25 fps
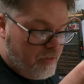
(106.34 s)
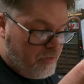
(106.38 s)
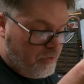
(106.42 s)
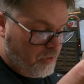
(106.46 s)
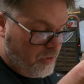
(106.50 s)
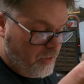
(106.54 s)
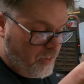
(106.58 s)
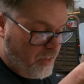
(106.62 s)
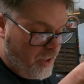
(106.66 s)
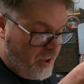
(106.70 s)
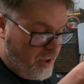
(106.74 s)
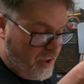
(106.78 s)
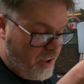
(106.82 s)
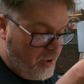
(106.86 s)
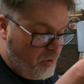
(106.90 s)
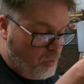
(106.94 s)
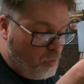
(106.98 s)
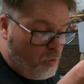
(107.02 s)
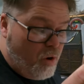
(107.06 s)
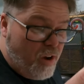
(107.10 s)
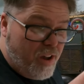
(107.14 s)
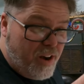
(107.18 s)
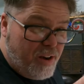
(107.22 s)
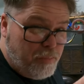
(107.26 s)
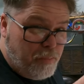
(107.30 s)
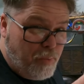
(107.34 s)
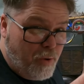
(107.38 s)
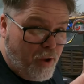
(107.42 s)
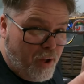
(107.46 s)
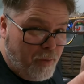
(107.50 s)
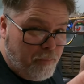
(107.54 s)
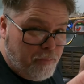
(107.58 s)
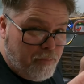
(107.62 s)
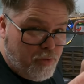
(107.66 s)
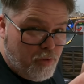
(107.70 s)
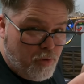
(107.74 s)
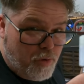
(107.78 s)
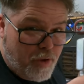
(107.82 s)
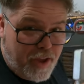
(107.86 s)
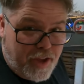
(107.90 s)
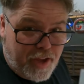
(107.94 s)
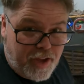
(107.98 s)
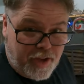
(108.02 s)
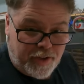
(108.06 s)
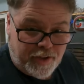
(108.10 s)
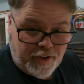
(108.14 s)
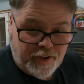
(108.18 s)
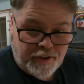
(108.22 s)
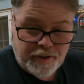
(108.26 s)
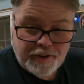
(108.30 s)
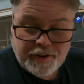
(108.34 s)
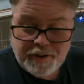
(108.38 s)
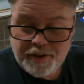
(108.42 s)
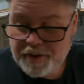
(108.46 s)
for the water pump so I can